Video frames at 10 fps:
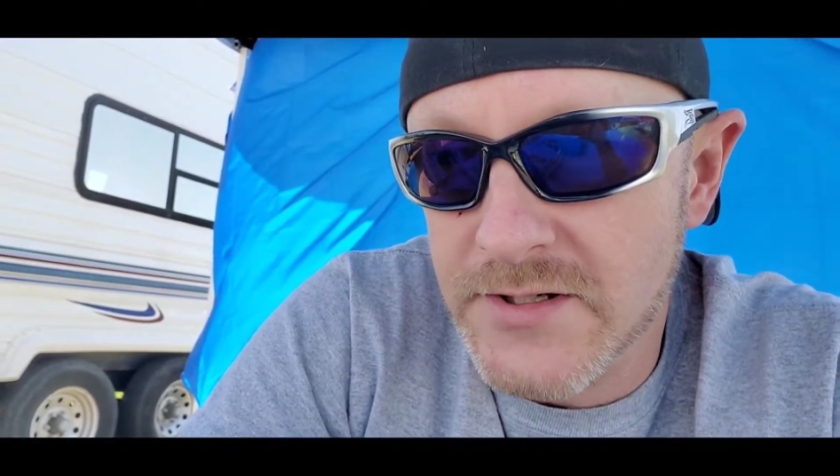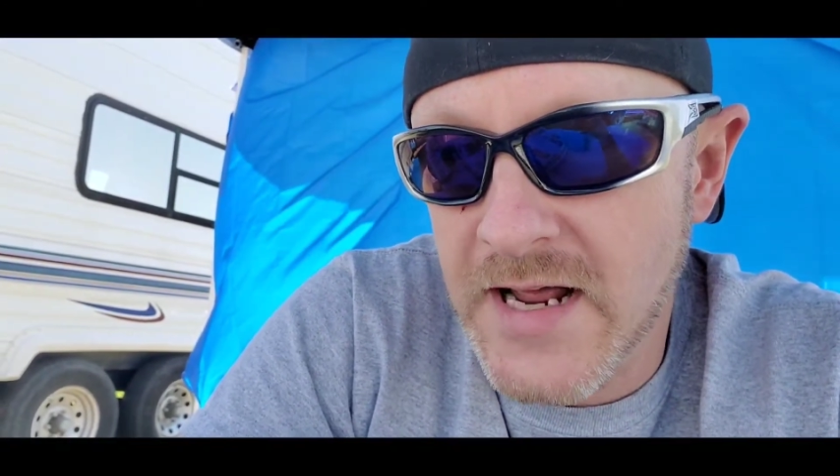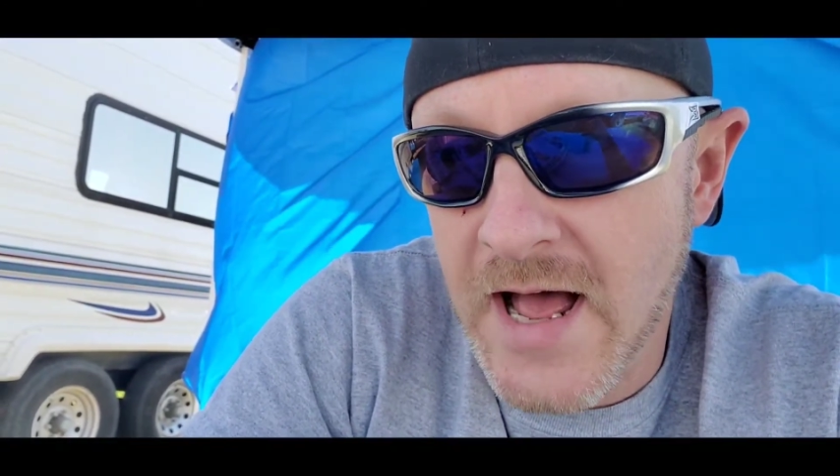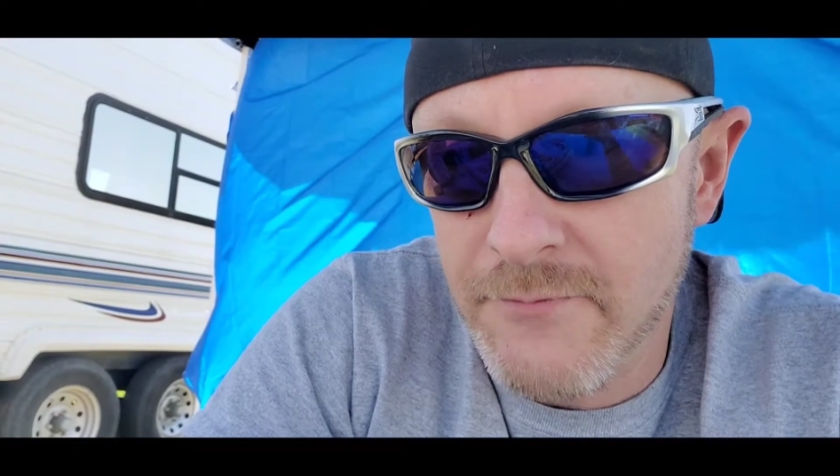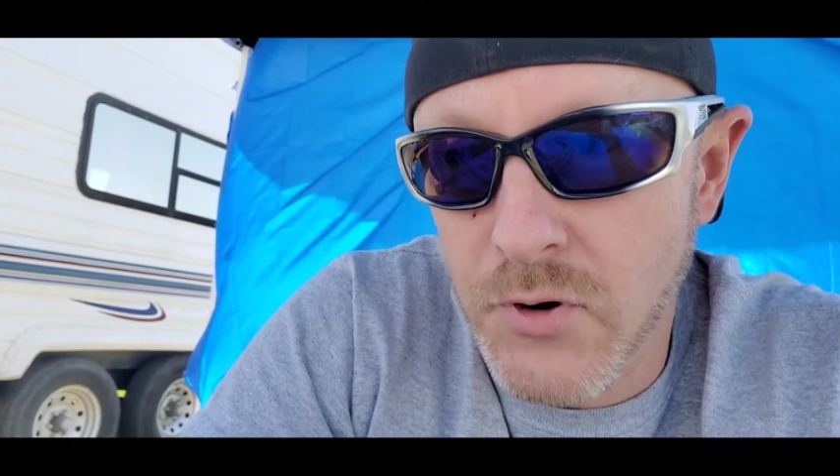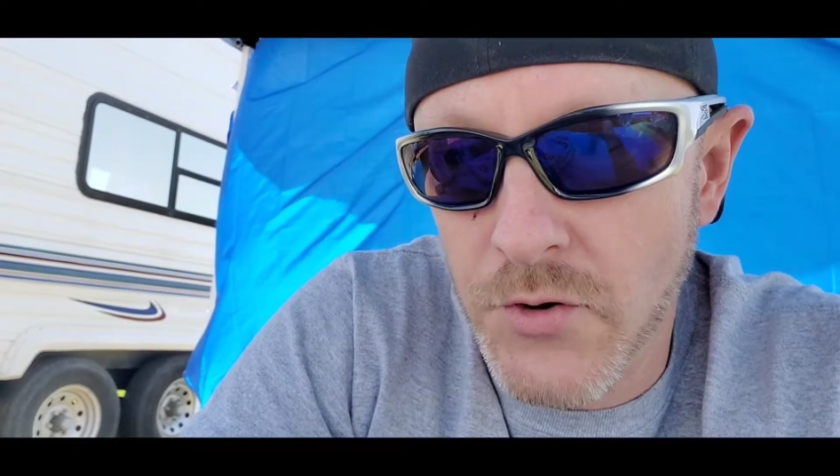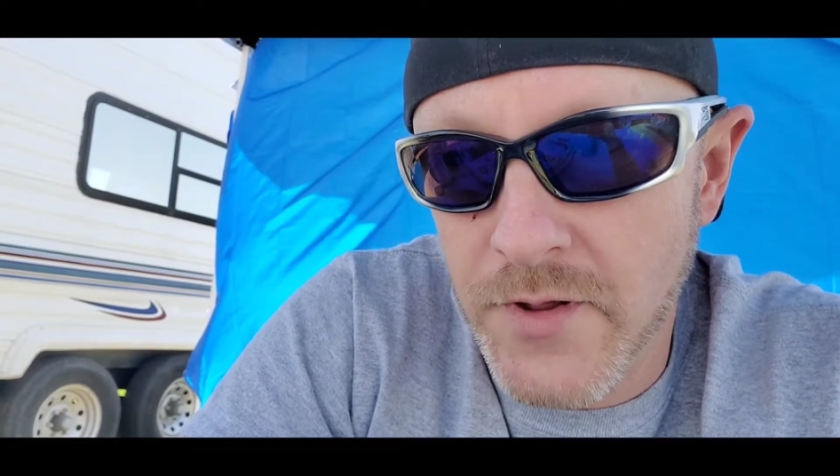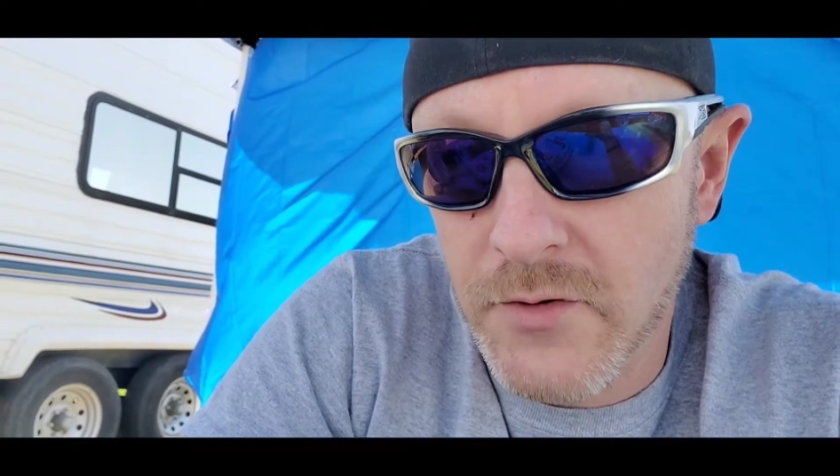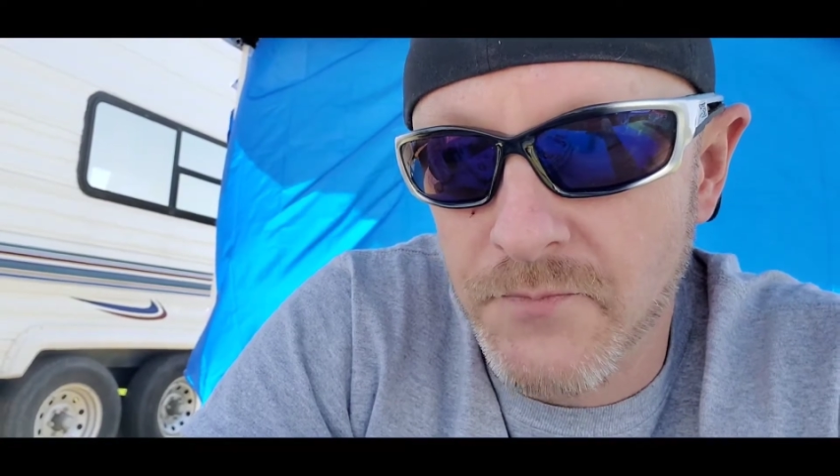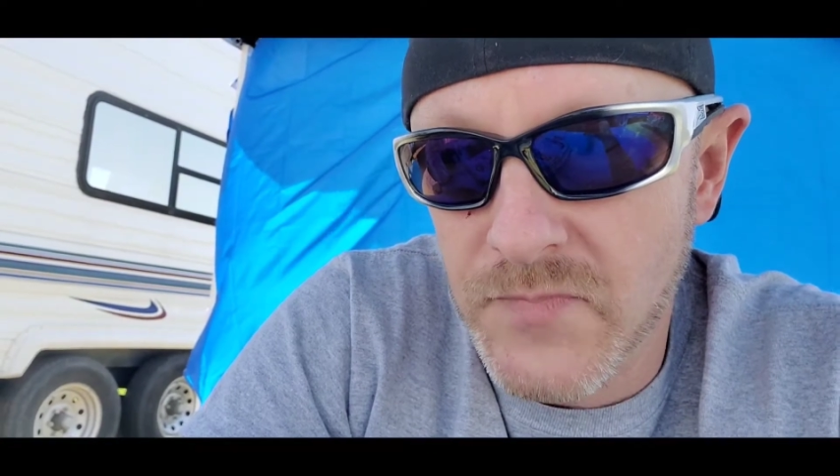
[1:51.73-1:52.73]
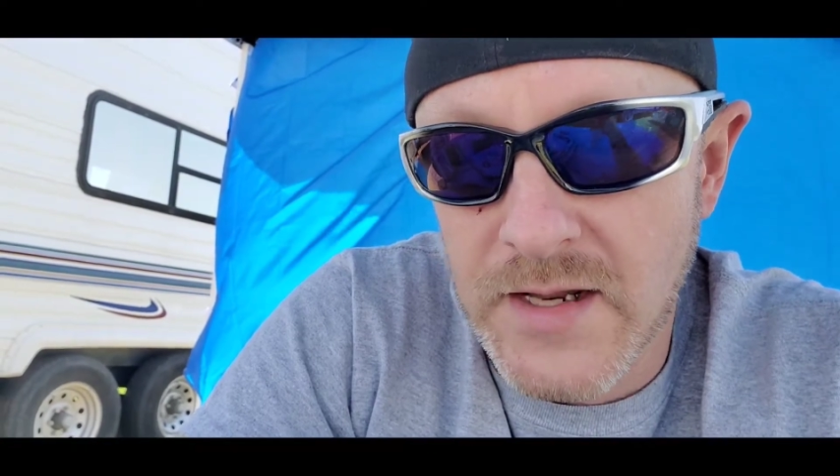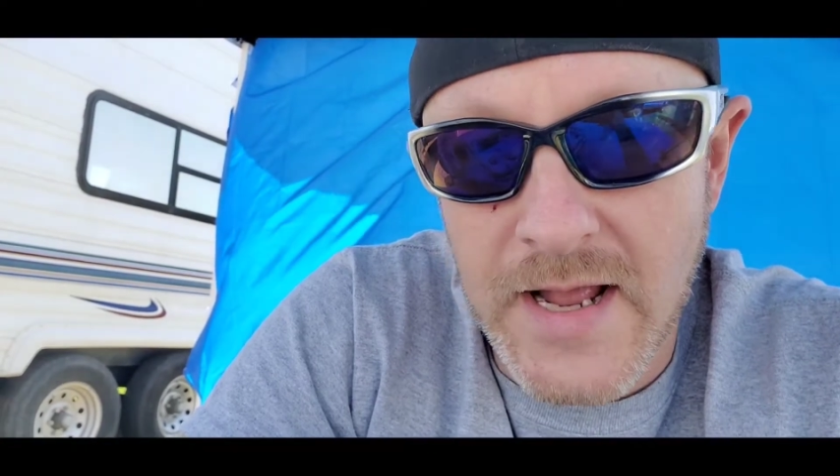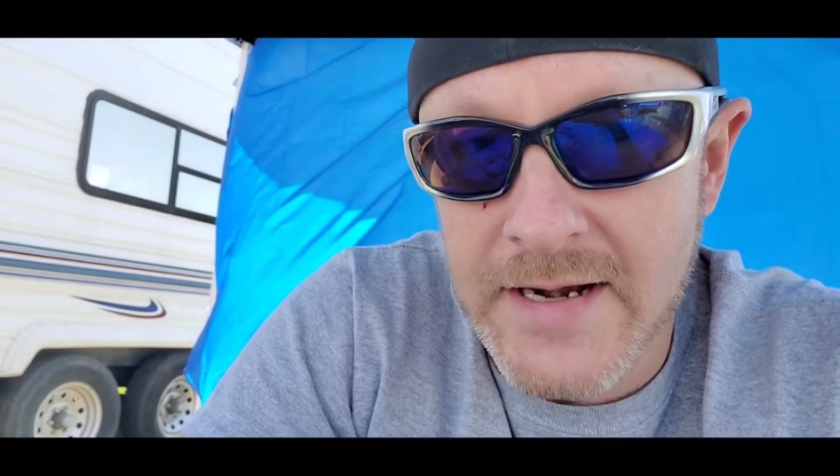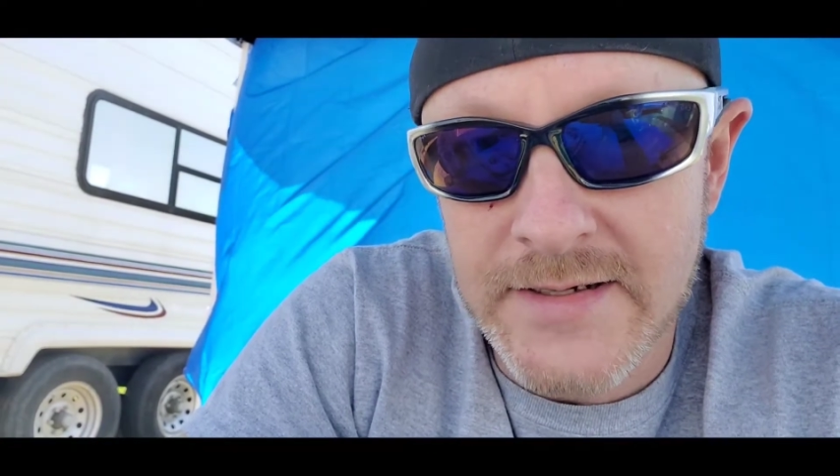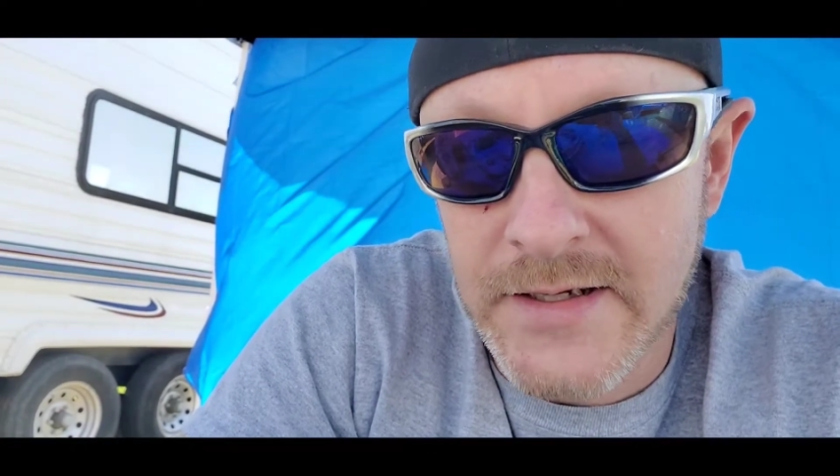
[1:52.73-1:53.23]
to have both of them
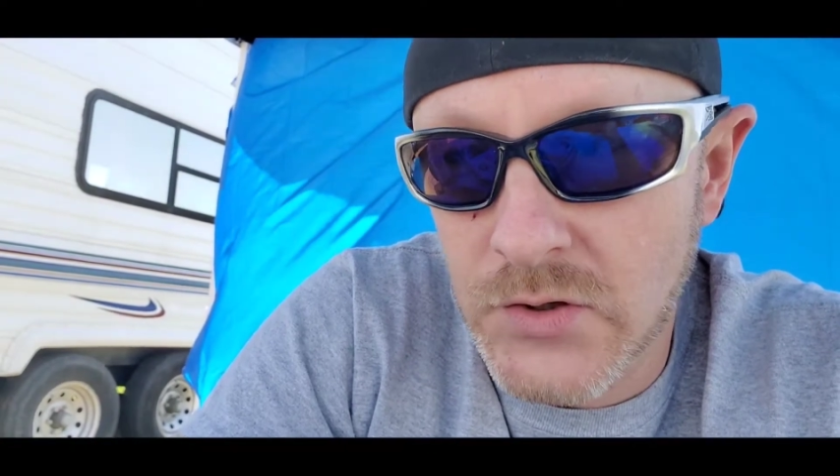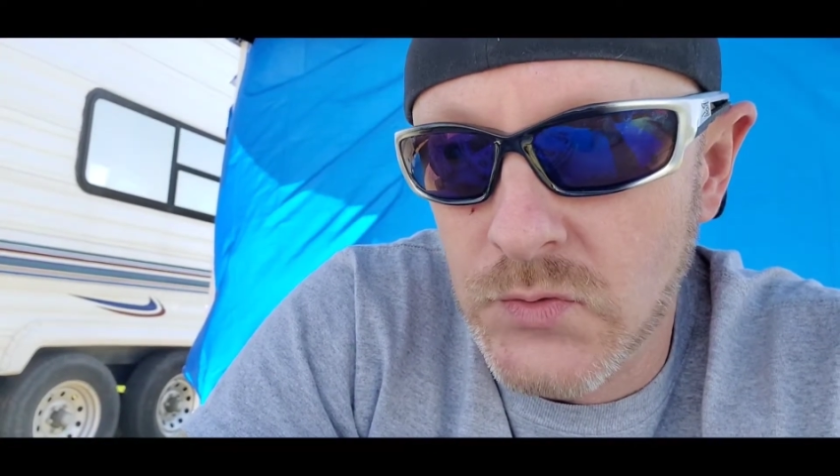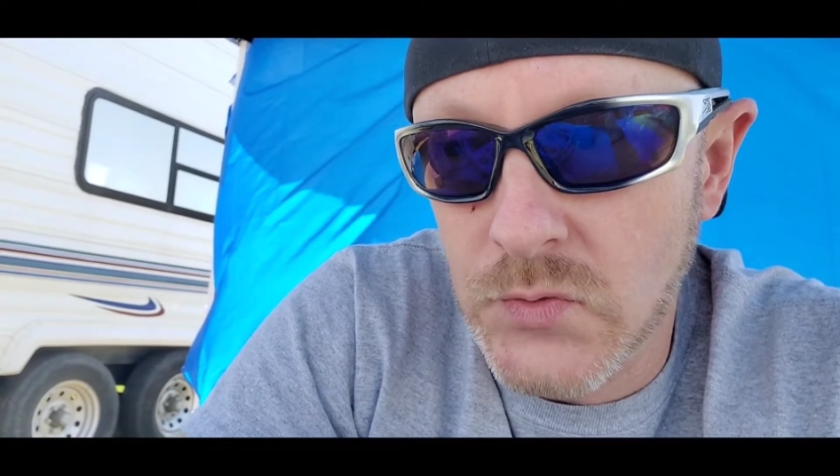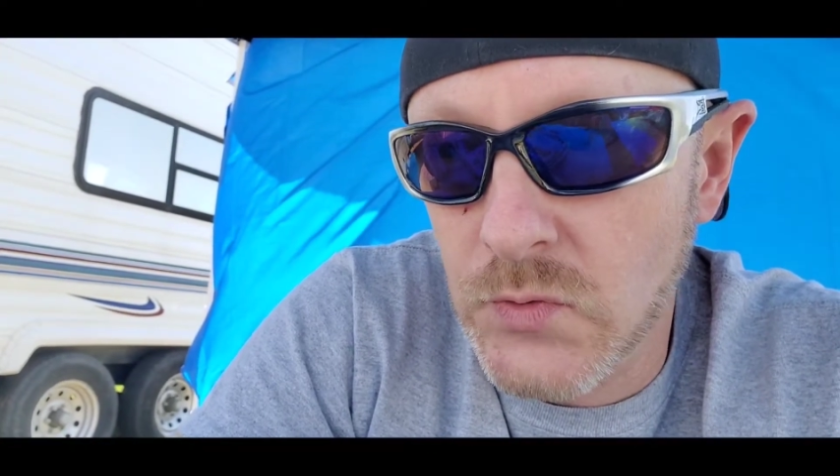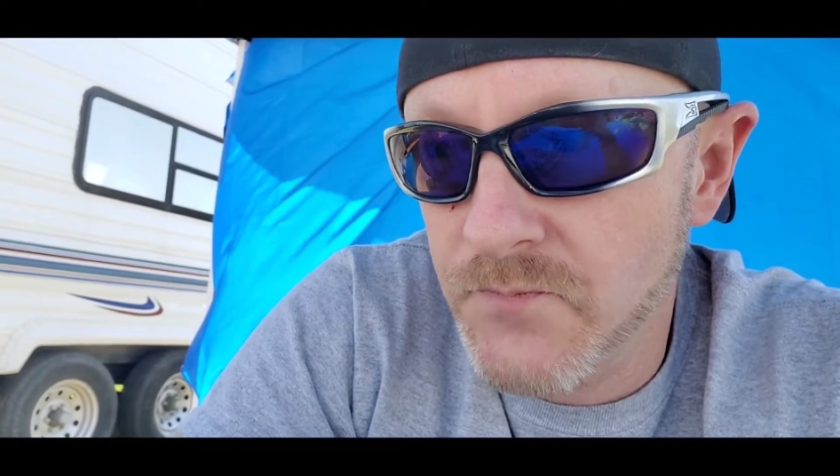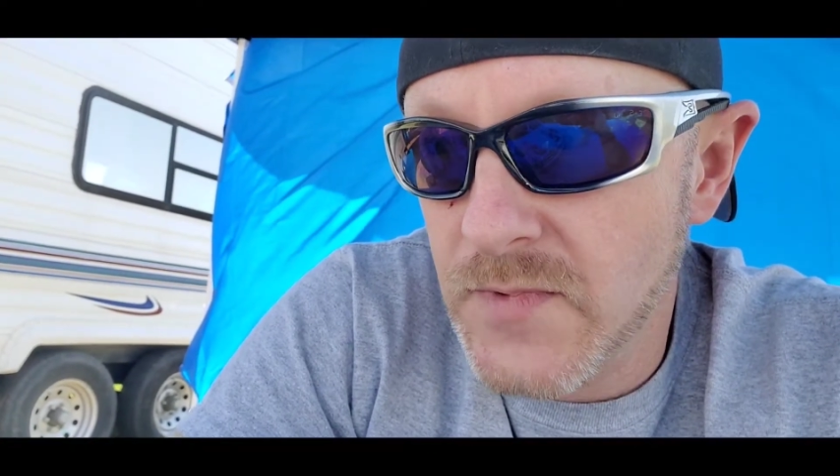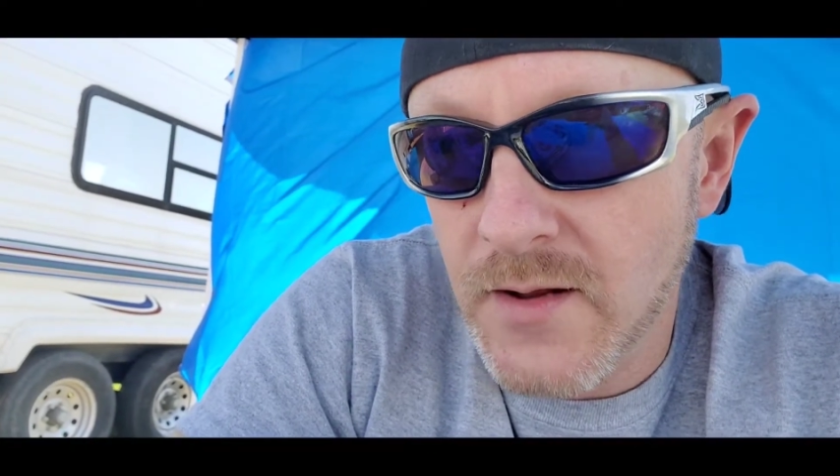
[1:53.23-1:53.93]
identical.